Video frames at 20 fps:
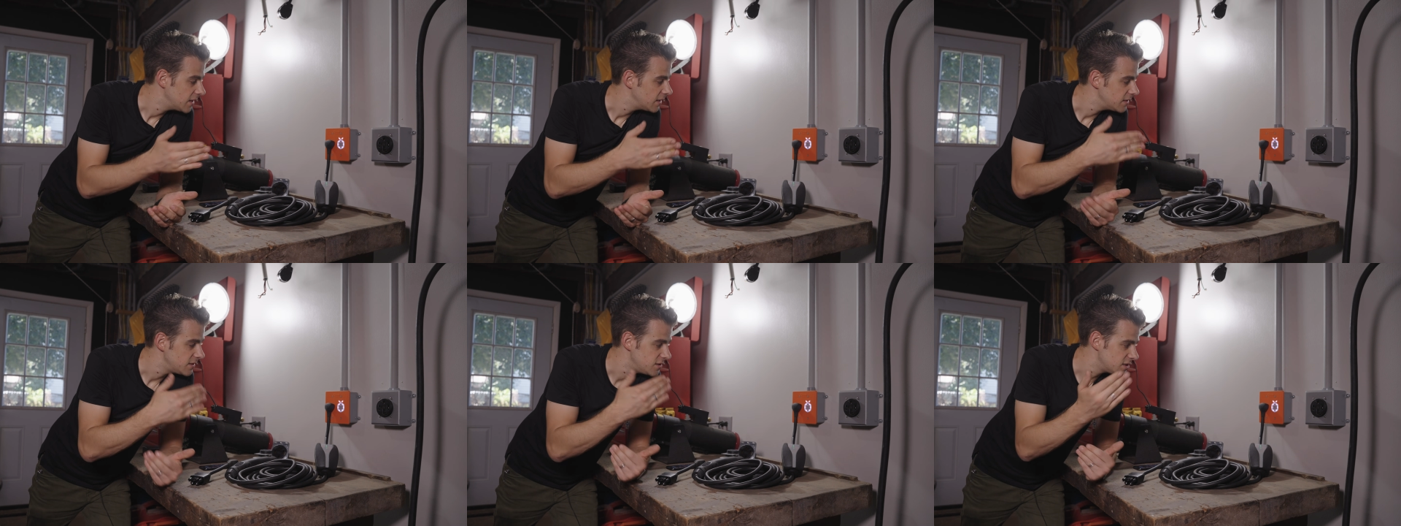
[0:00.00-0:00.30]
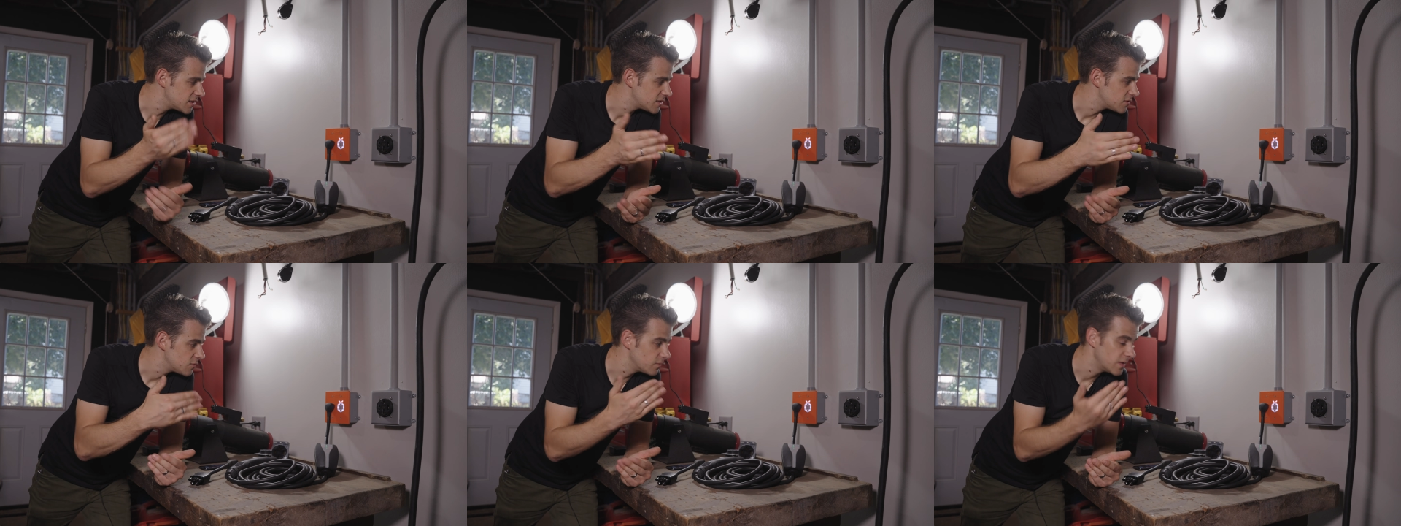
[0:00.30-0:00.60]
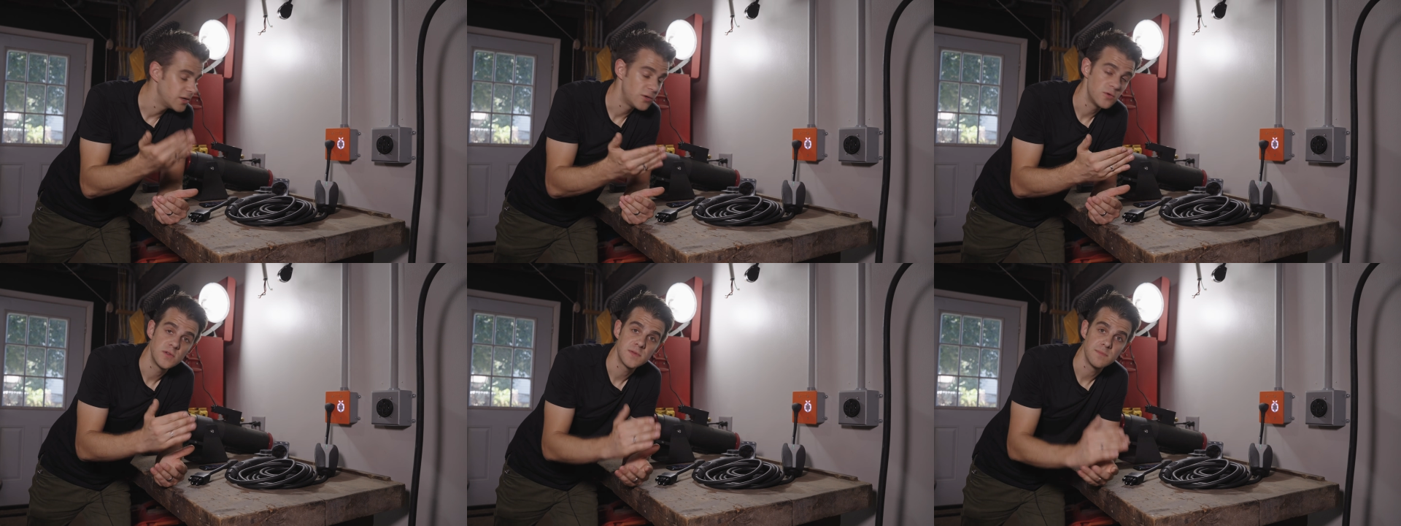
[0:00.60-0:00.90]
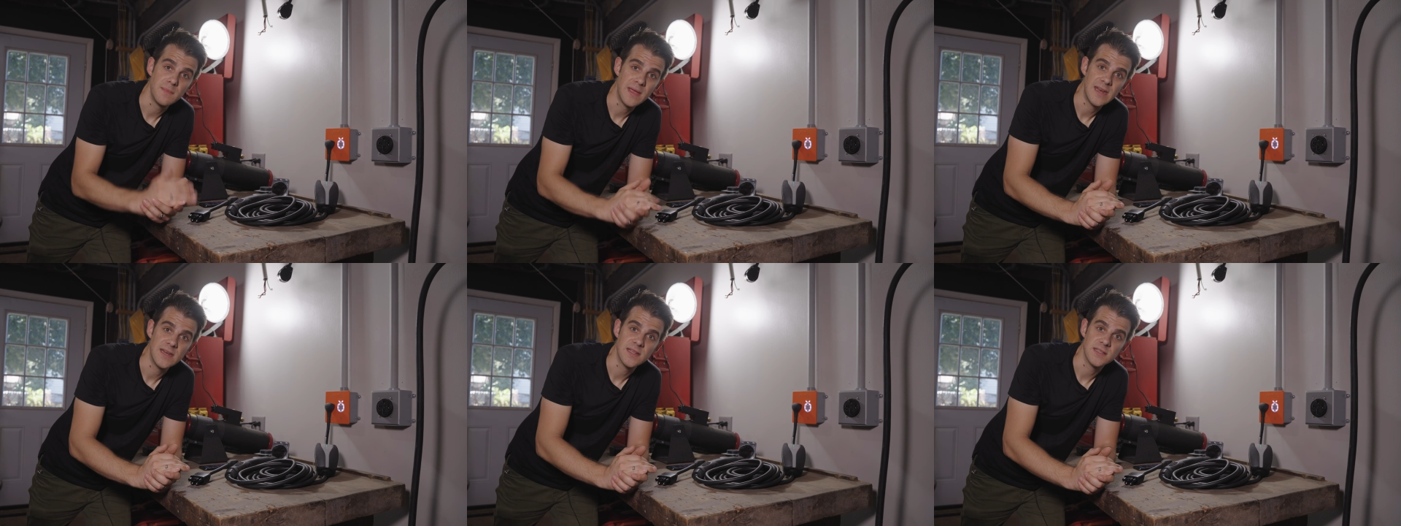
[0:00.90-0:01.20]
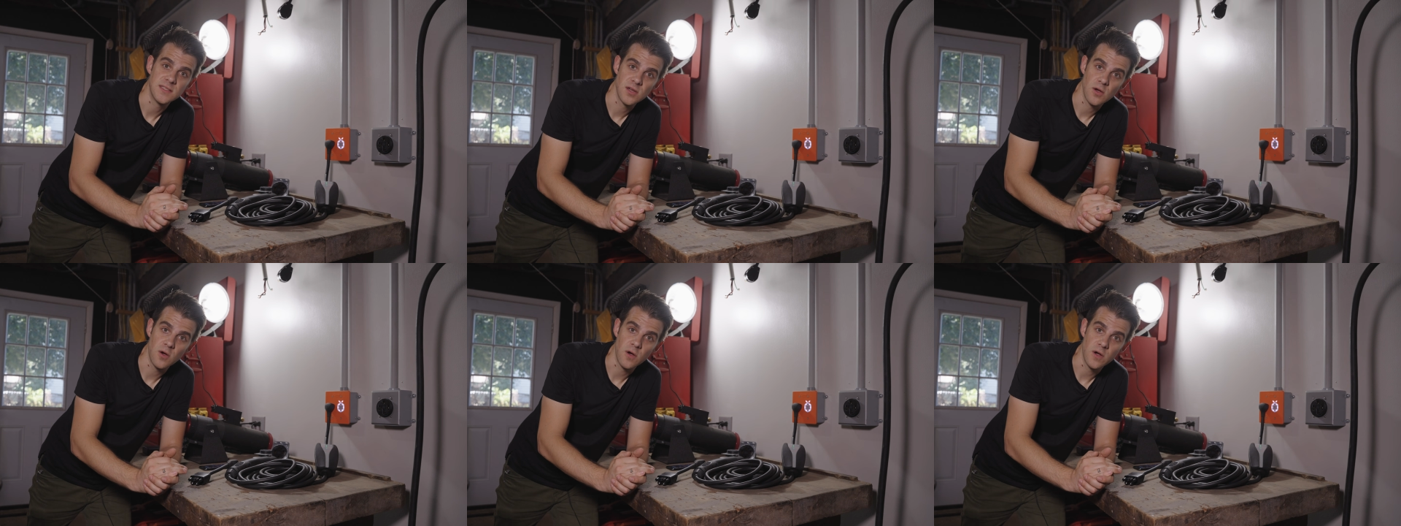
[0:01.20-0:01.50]
just reduce
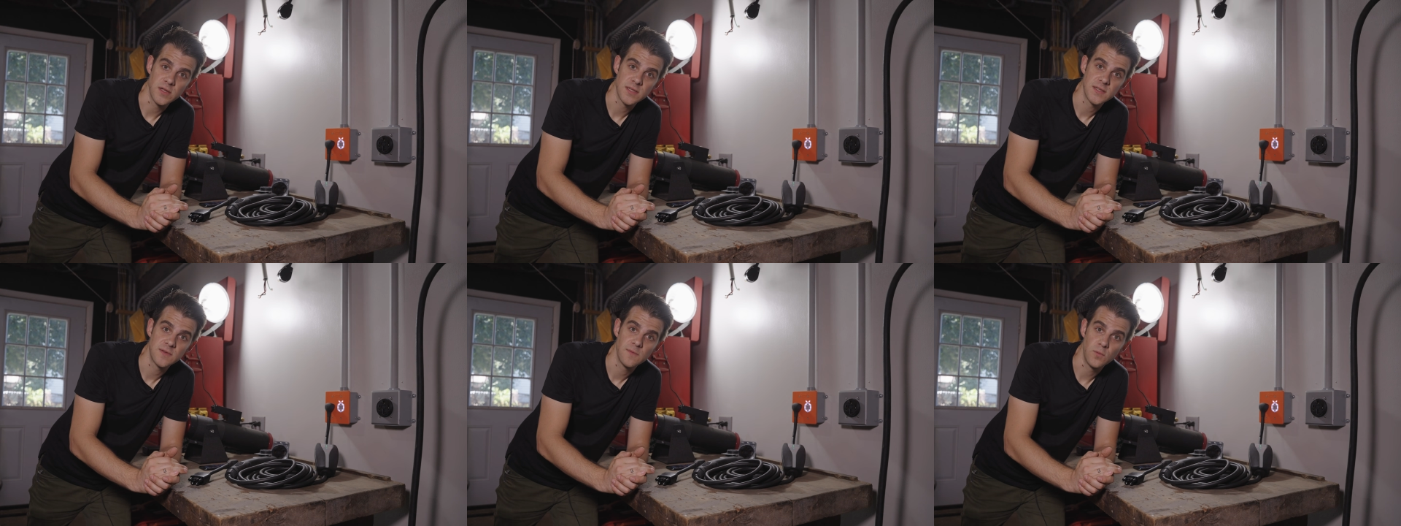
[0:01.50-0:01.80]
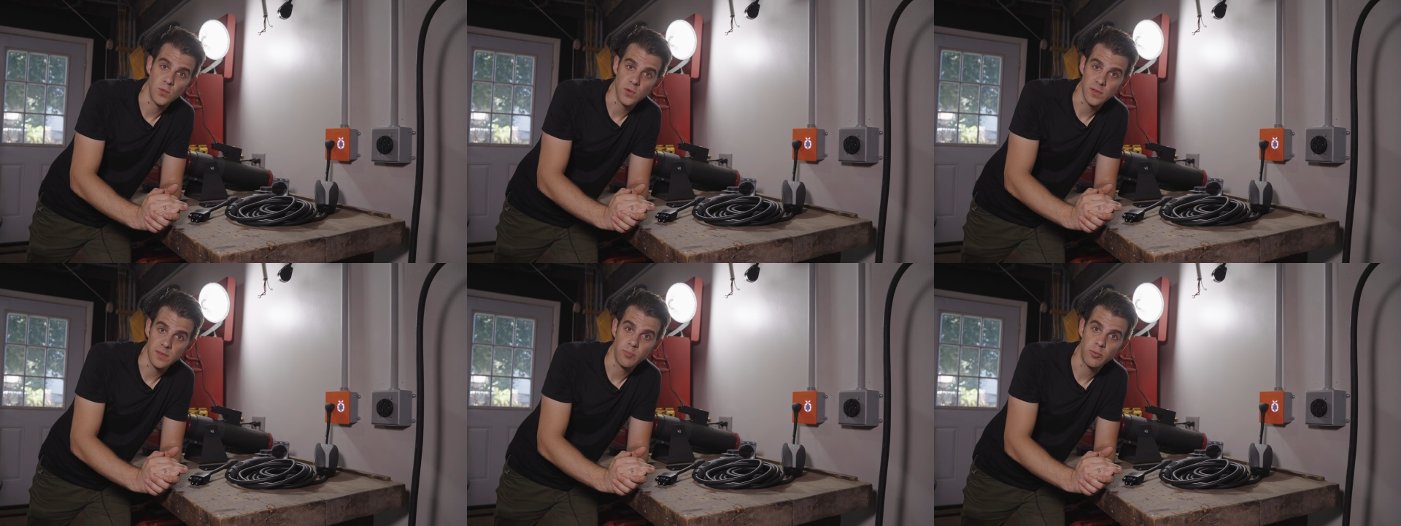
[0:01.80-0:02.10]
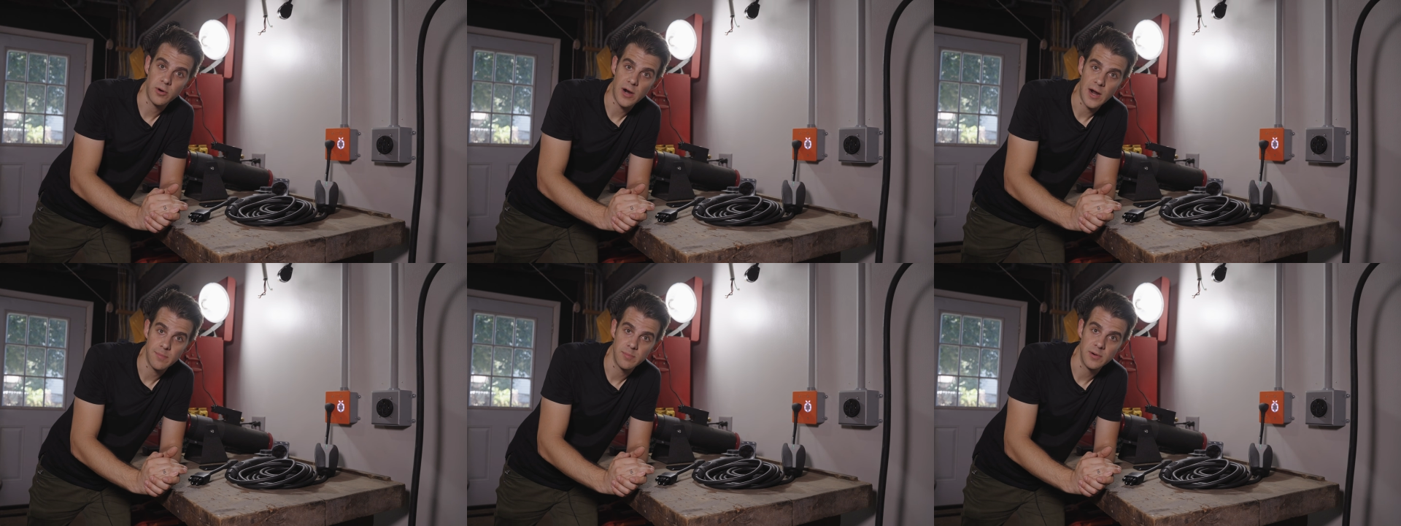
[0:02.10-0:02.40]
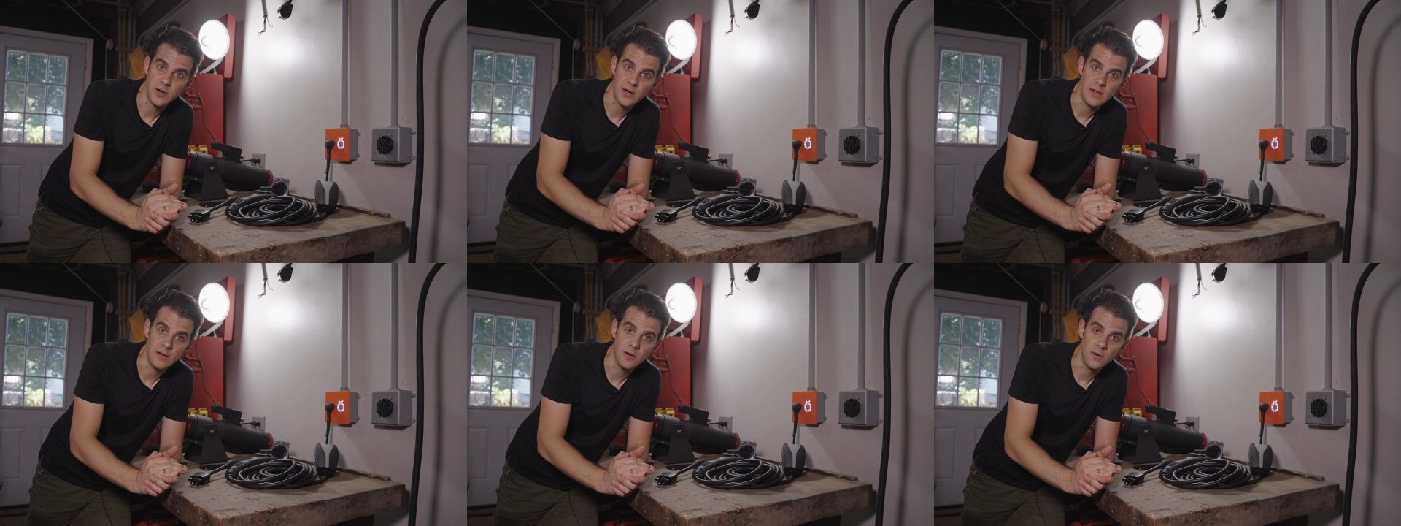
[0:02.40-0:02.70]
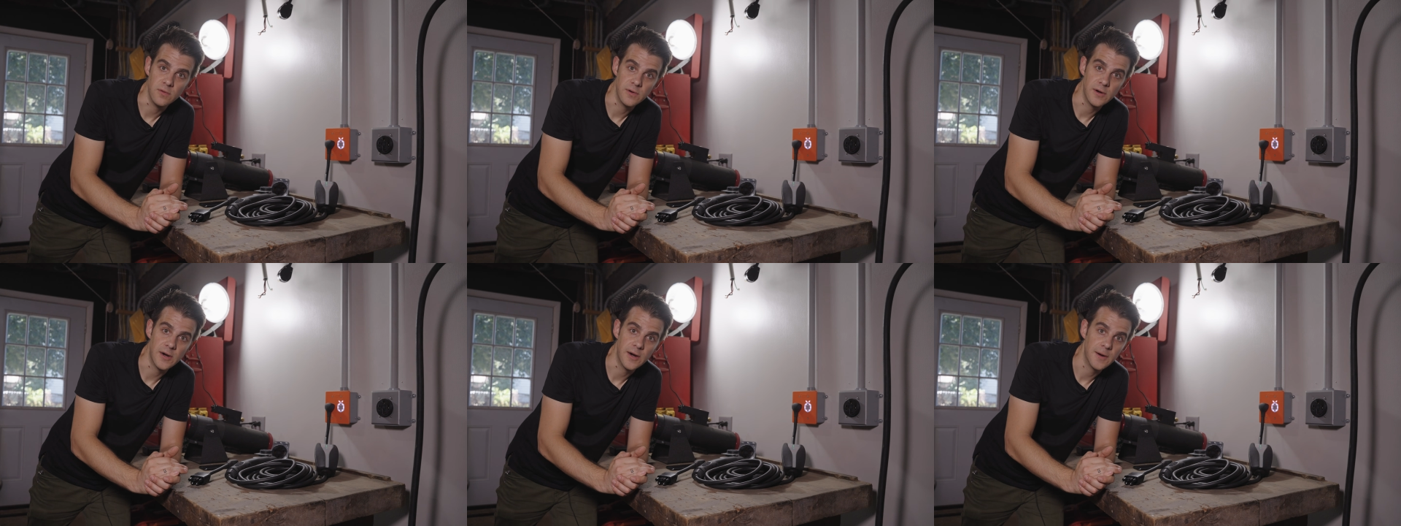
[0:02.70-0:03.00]
maintenance costs for the property
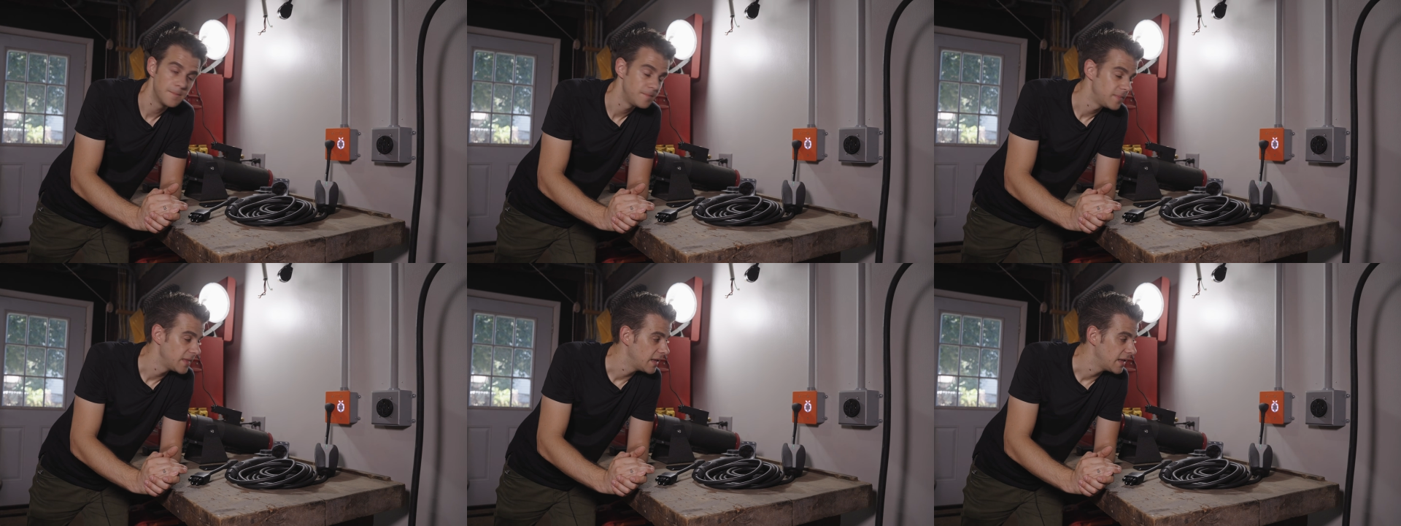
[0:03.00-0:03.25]
owner.